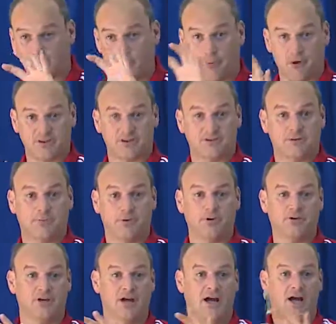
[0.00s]

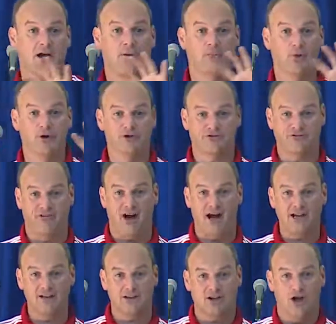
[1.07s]
participant must
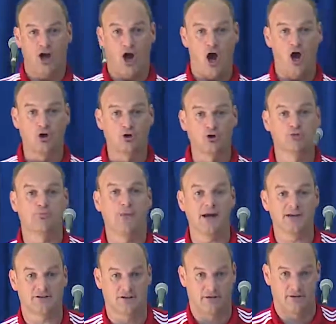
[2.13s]
find a good
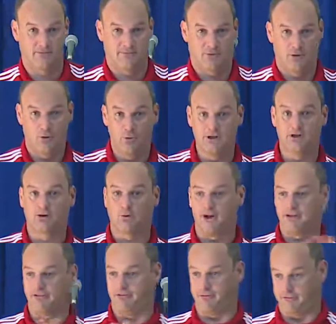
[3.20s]
mentor with a
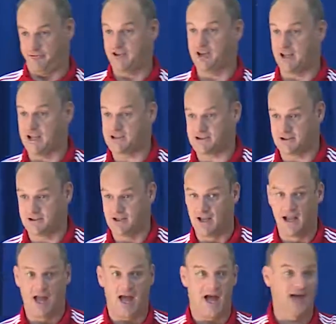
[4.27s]
qualification,
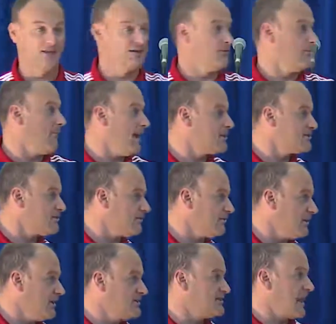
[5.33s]
and the mentor
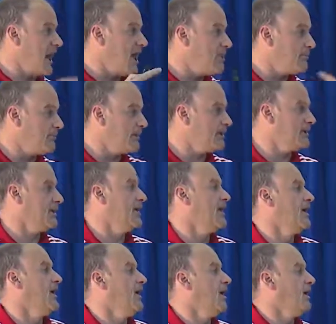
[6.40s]
is helping
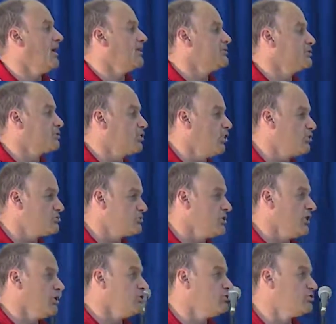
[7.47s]
the coach
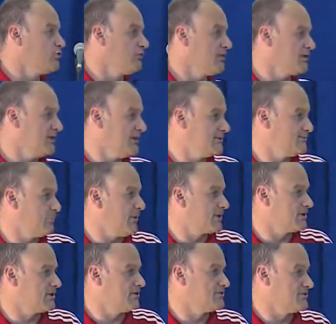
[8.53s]
during his
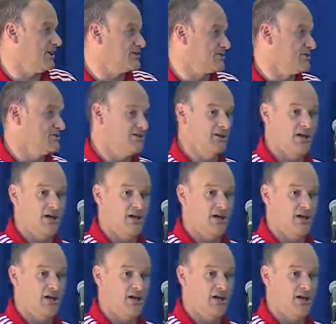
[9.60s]
practical sessions.